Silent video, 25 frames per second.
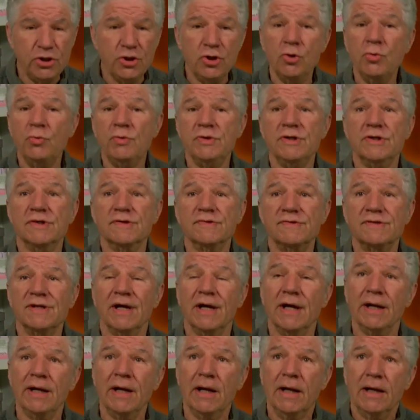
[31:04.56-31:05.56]
Union
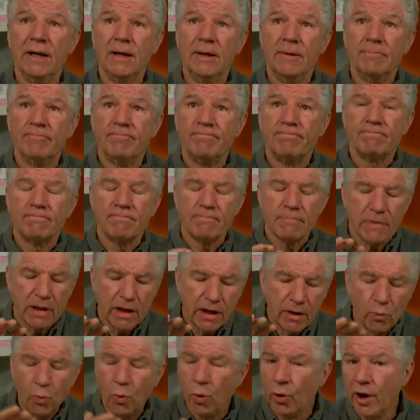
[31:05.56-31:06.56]
said,
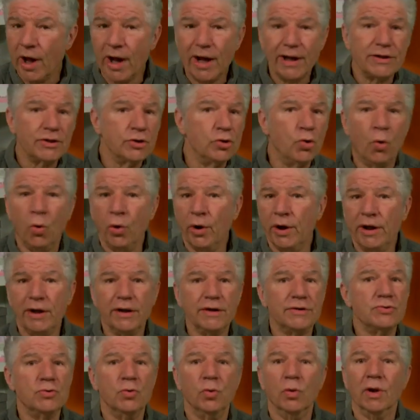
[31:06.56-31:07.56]
we're not going
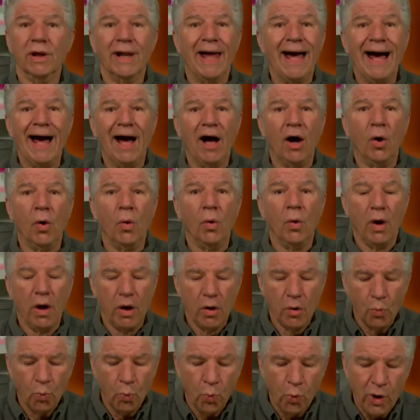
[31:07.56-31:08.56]
to allow,
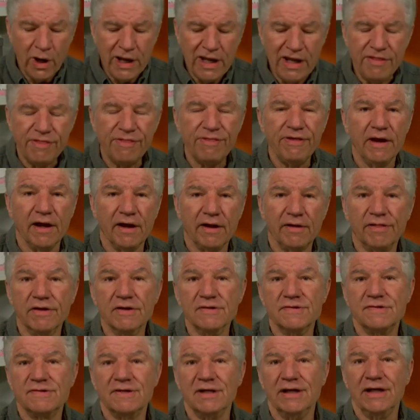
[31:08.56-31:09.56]
we think
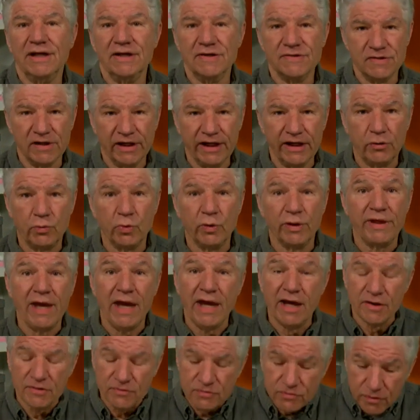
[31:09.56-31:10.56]
this thing is linked with
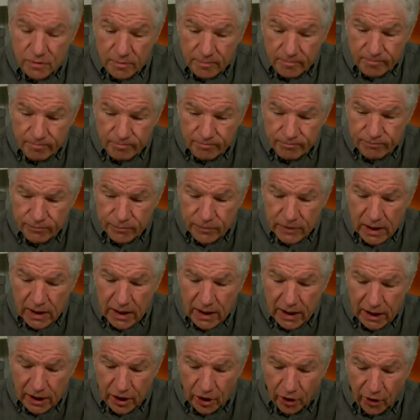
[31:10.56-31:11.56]
cancer.
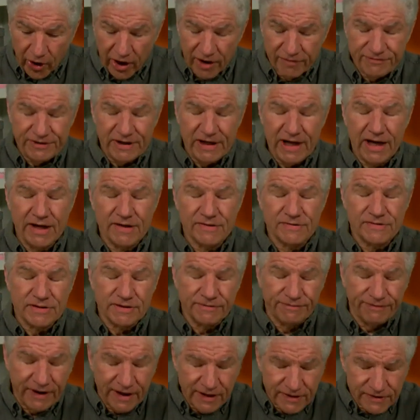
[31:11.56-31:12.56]
In our FDA's
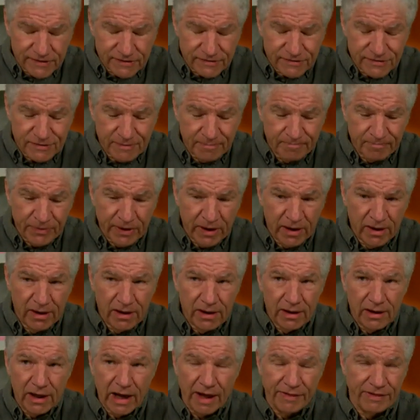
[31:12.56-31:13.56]
defense,
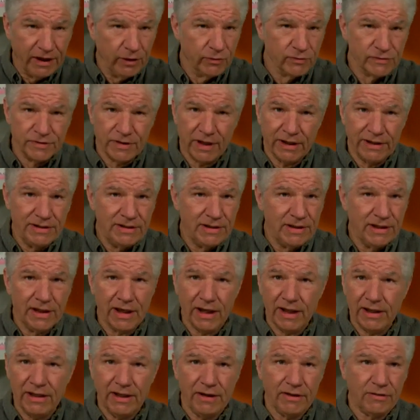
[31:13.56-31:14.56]
I think it was
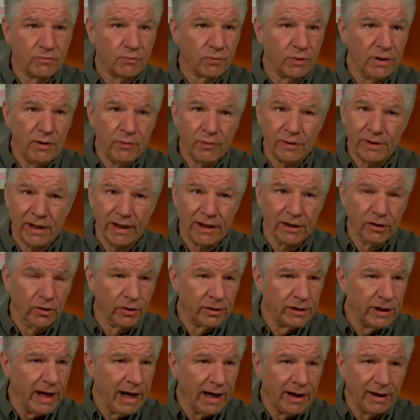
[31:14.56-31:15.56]
1993 when they
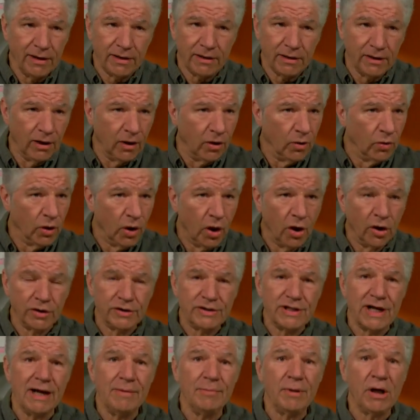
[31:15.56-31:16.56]
looked at it, you know, a long
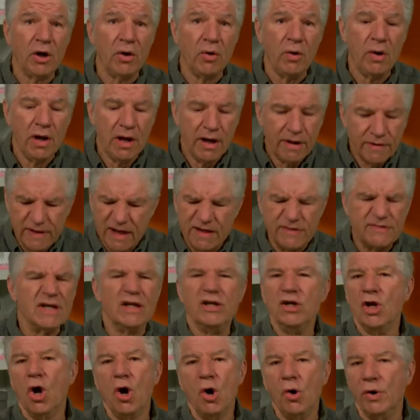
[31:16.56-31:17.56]
time ago, they said,
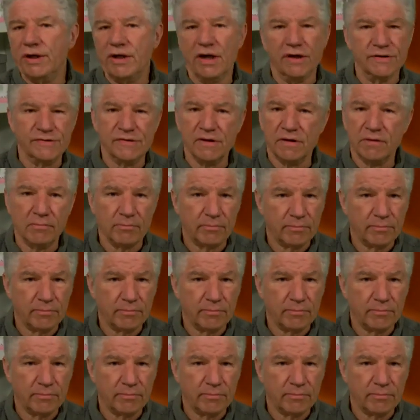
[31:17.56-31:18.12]
no, it doesn't.